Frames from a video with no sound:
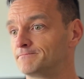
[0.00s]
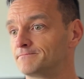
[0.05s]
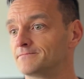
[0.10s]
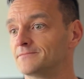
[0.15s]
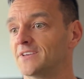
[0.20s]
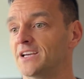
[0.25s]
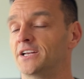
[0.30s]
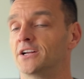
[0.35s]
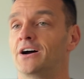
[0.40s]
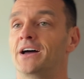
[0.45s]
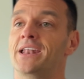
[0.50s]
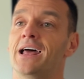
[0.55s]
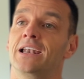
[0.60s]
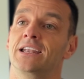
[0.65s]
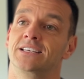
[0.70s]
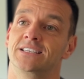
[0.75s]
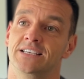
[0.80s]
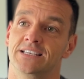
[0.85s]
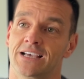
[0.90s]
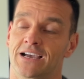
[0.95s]

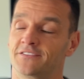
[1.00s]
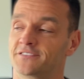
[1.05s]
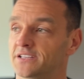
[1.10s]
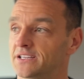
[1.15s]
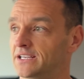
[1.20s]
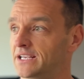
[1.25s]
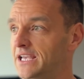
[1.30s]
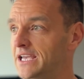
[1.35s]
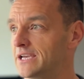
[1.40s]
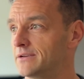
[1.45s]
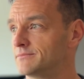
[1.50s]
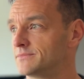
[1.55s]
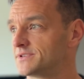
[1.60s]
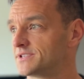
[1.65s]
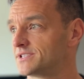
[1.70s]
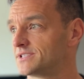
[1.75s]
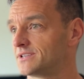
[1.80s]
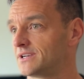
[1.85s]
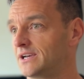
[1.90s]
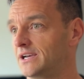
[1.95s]
Analysis after the
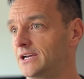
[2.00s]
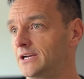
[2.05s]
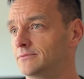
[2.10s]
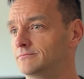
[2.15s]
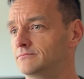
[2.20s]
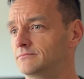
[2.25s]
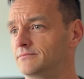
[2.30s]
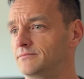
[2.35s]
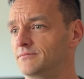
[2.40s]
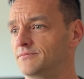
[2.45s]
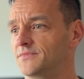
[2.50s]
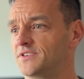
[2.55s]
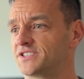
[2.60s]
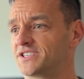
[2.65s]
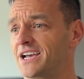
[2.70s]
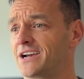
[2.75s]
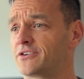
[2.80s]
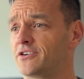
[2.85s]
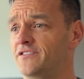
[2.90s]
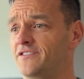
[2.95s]
games. The
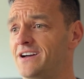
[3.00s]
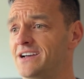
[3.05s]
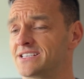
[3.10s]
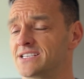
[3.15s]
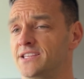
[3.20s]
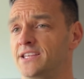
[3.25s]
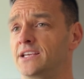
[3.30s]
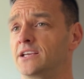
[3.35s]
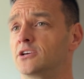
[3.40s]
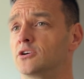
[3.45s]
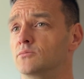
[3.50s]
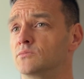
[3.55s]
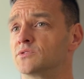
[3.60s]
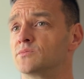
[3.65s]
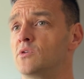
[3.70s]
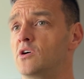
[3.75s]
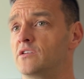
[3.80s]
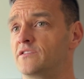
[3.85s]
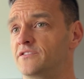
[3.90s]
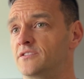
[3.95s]
sacrifice, I think, comes
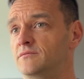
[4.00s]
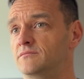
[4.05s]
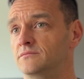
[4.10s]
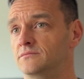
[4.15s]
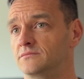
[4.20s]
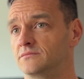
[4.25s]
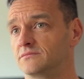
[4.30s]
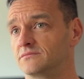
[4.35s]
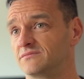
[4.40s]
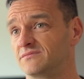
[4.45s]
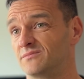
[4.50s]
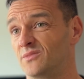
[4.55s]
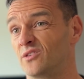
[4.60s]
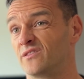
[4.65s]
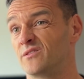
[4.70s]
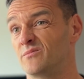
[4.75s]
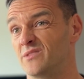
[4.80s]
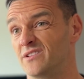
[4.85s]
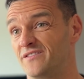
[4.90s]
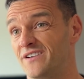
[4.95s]
more from
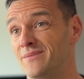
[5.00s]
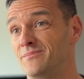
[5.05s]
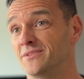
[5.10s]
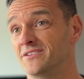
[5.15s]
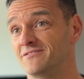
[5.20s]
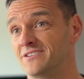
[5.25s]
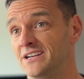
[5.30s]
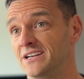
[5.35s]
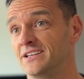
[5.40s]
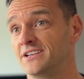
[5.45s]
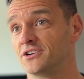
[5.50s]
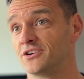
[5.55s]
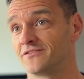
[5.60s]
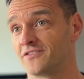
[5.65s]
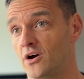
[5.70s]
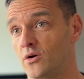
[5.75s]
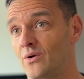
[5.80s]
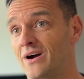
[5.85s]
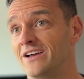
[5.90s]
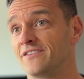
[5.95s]
the family, really. I've
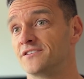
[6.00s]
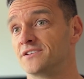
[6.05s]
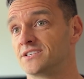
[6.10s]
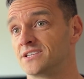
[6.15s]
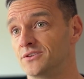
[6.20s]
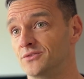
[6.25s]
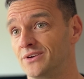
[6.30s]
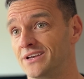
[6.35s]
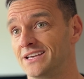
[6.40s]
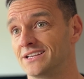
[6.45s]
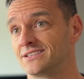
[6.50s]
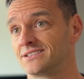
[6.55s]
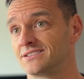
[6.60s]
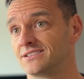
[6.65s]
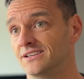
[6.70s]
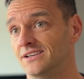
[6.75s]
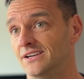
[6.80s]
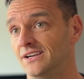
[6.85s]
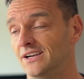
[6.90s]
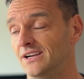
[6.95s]
got a wife and 2 kids,
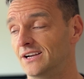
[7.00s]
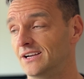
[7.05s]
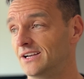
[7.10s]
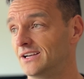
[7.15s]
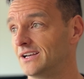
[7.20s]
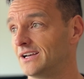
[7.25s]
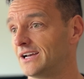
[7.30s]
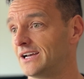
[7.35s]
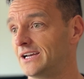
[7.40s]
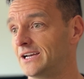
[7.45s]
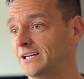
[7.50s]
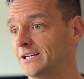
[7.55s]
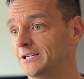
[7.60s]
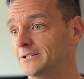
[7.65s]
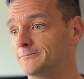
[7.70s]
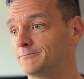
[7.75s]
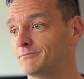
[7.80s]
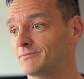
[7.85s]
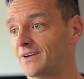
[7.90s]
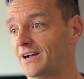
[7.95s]

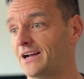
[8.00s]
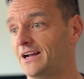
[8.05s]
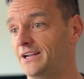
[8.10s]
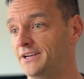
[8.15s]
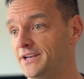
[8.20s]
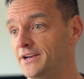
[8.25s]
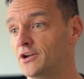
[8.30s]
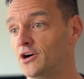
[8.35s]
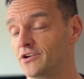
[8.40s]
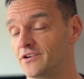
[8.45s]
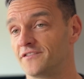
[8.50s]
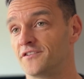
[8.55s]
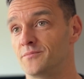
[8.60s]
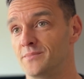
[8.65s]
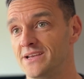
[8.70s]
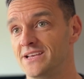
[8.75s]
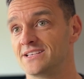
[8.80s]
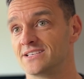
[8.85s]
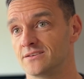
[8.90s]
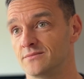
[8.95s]
and in order for
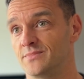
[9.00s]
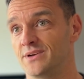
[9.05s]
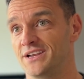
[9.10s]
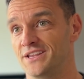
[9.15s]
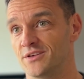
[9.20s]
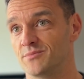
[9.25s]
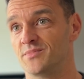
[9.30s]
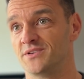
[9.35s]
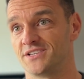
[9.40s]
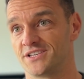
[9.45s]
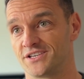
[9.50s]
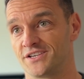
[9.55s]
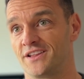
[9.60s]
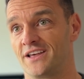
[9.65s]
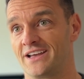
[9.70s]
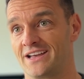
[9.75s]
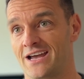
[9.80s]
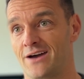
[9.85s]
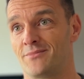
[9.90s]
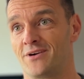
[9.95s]
me to be in the position
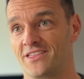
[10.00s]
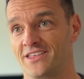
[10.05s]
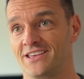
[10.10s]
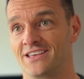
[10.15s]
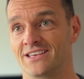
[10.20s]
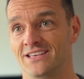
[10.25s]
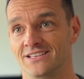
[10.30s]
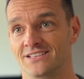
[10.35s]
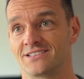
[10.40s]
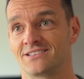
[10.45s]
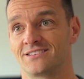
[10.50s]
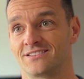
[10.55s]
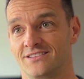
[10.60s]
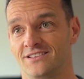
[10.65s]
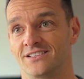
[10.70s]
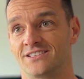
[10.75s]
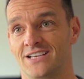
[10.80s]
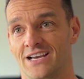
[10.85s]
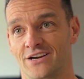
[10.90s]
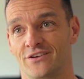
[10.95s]
that I am, I think it's
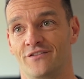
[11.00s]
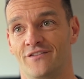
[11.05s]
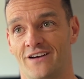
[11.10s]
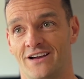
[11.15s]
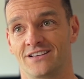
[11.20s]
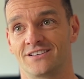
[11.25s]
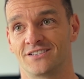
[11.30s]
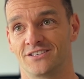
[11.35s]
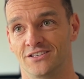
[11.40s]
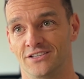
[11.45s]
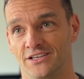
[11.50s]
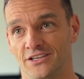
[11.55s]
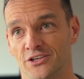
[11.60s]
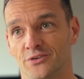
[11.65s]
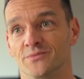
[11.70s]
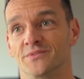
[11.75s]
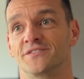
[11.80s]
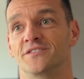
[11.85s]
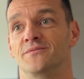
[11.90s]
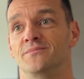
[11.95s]
the sacrifice certainly
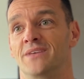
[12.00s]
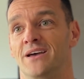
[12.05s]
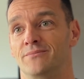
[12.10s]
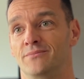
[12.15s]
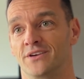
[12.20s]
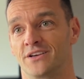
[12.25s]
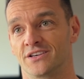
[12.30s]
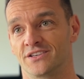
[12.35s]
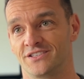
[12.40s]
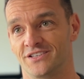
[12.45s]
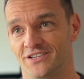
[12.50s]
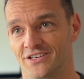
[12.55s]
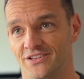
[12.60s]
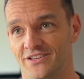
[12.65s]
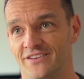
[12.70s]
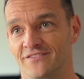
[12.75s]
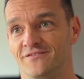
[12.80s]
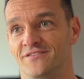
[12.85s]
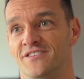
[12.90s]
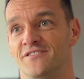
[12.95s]
comes from them, because
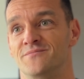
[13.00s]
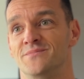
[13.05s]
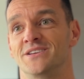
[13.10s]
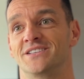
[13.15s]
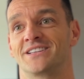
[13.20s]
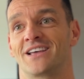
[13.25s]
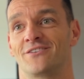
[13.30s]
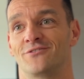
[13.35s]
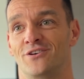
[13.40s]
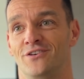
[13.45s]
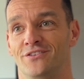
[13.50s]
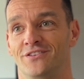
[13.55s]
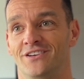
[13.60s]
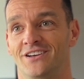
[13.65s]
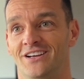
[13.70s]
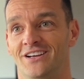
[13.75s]
they've missed out on